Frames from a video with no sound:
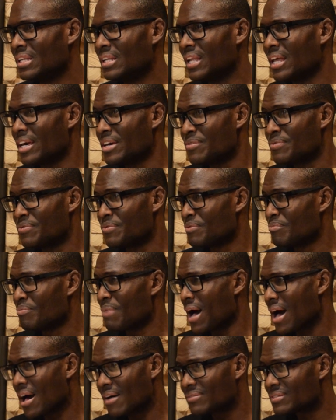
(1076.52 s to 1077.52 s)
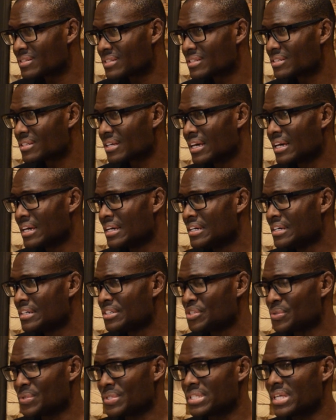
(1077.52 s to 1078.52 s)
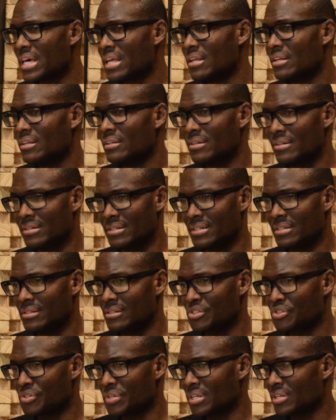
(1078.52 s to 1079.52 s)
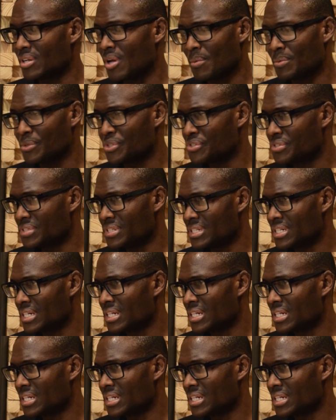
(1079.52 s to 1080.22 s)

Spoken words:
life maths. So instead of learning trigonometry